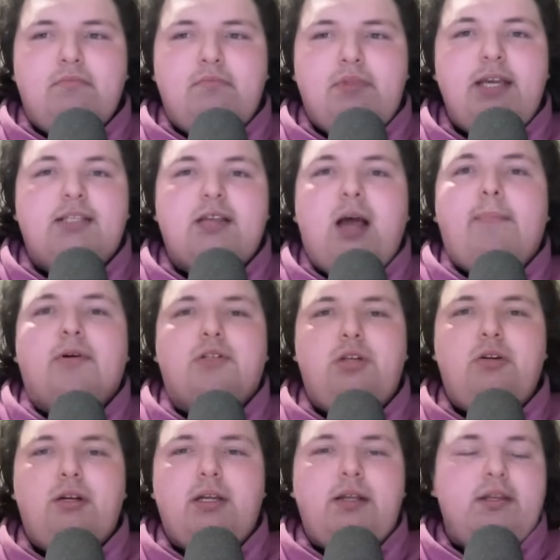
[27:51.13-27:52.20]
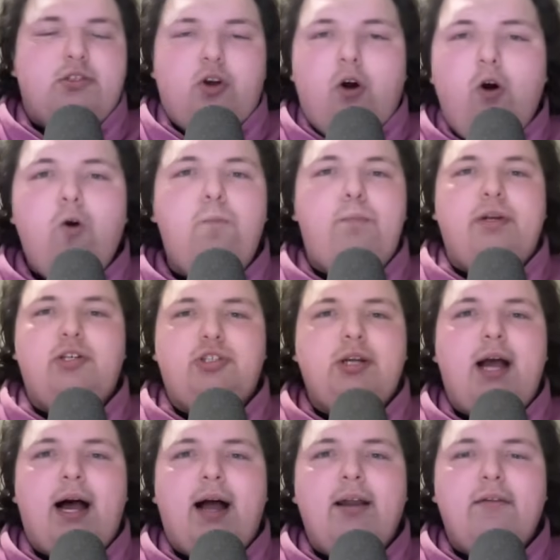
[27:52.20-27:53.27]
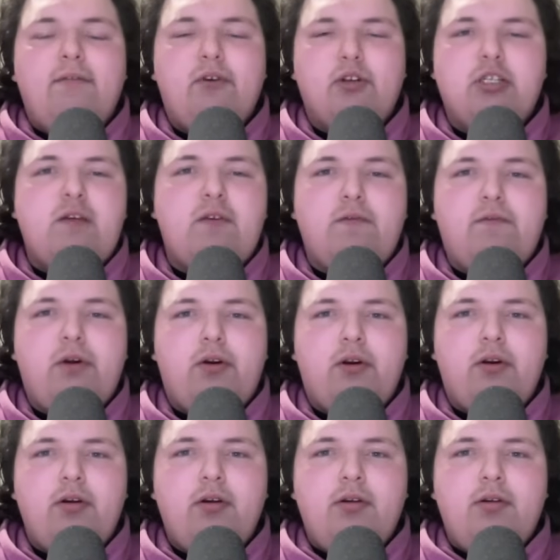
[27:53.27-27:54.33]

this opportunity, this open shot for a 7-footer